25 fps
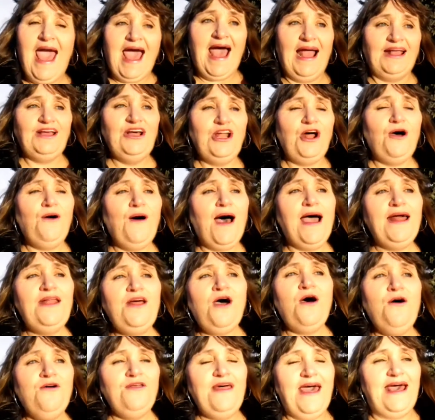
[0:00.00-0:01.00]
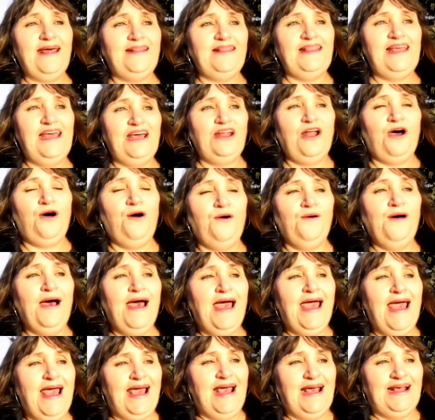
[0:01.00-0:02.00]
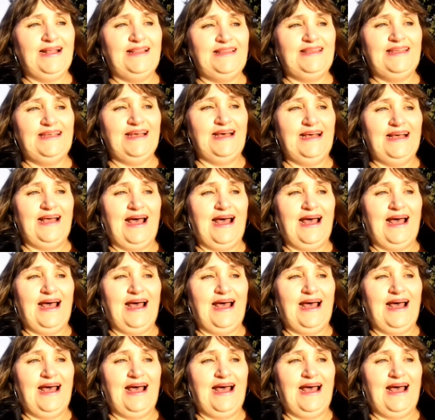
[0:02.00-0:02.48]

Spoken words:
And you know, I know that, you know, it's